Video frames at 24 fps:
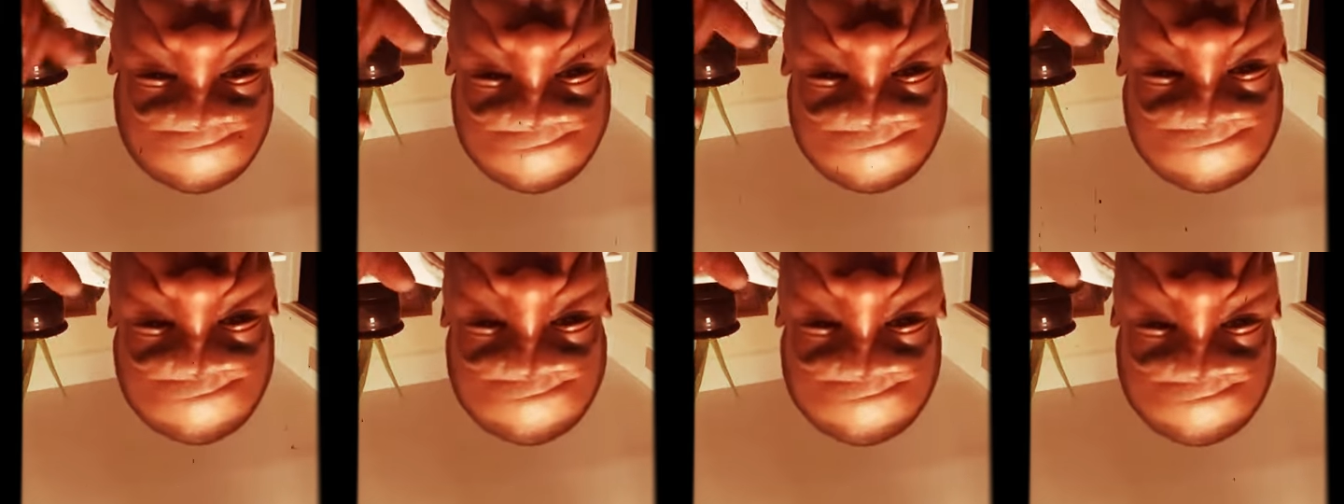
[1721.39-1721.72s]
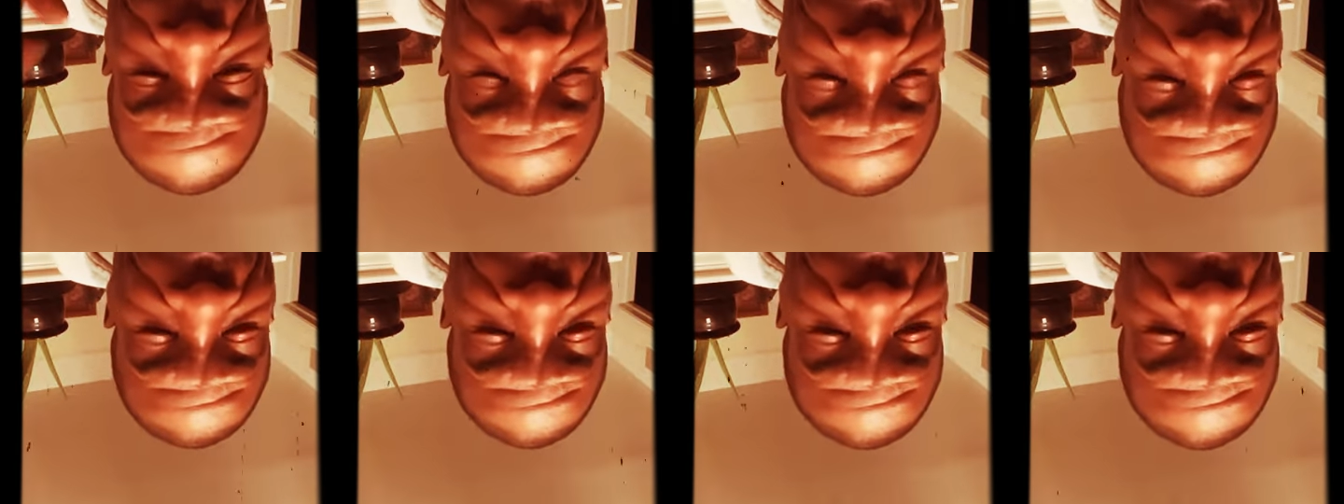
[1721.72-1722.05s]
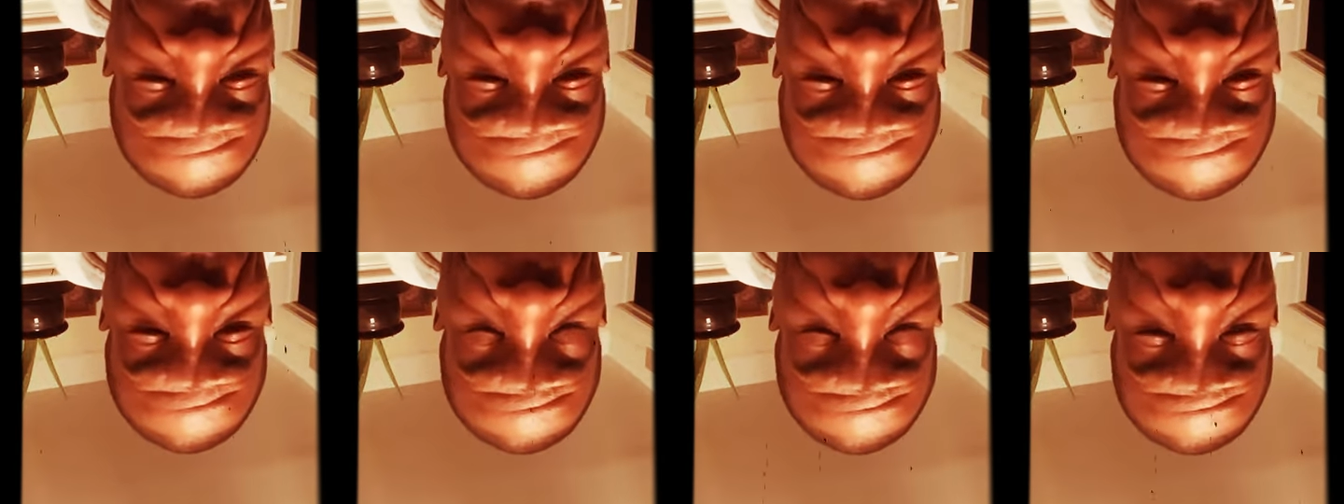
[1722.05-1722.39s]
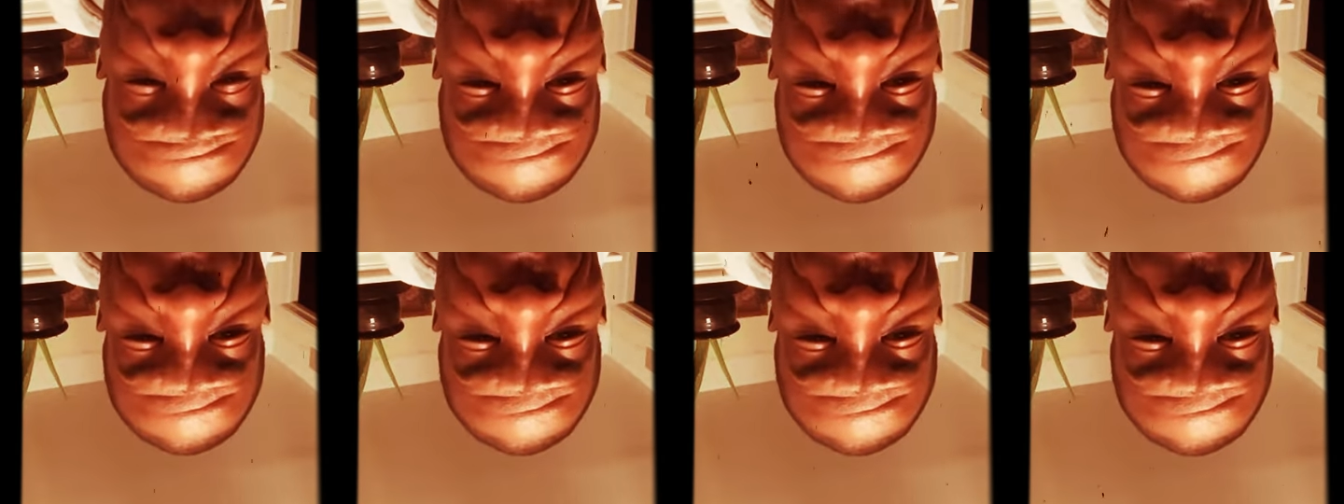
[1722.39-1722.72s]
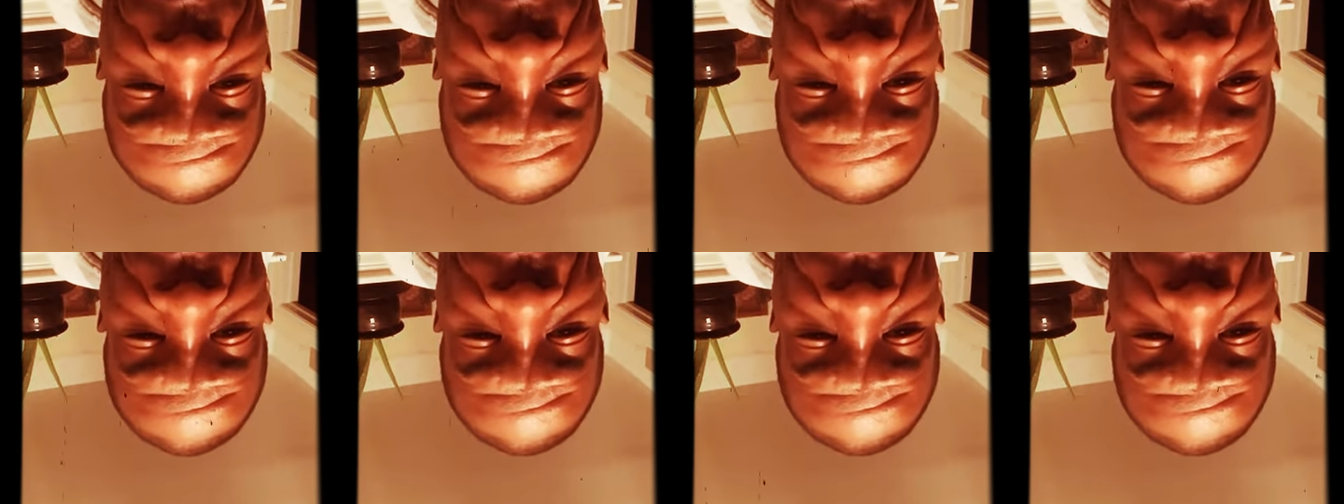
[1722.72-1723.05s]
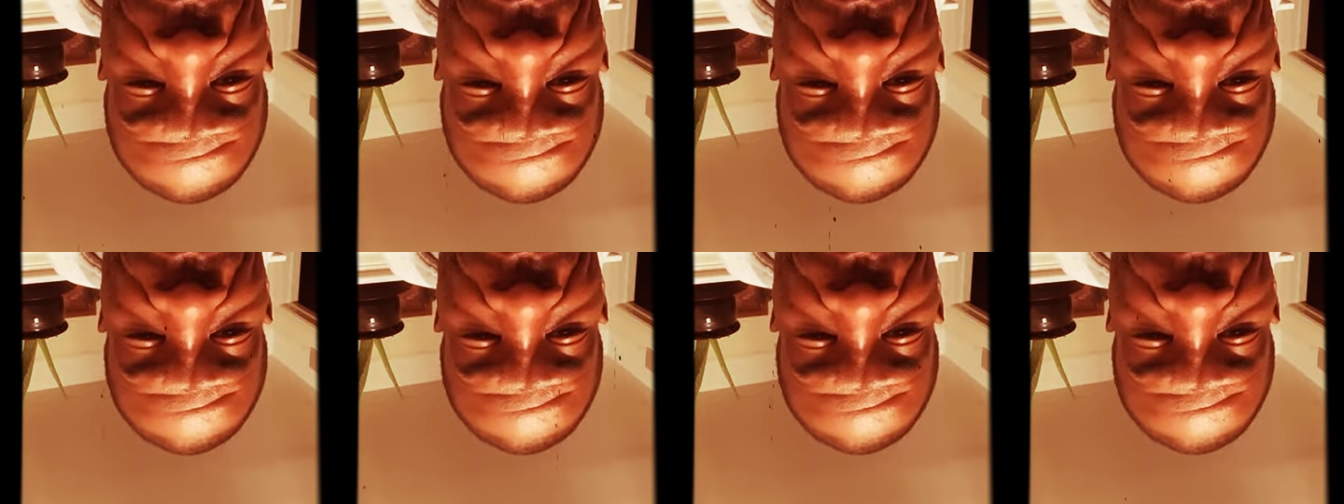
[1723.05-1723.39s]
believe it in your mind
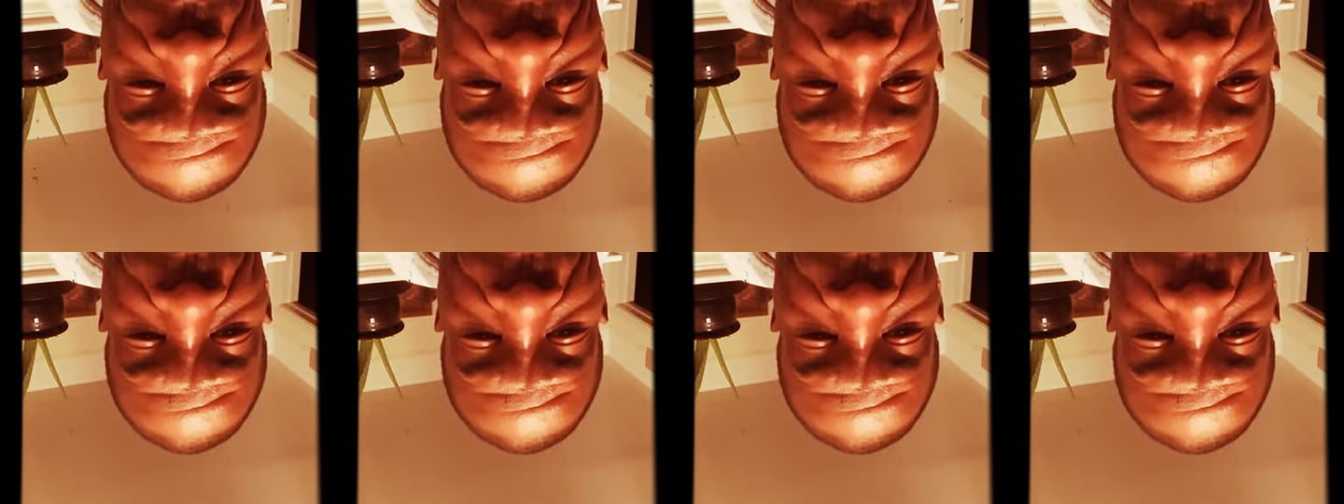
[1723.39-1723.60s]
first.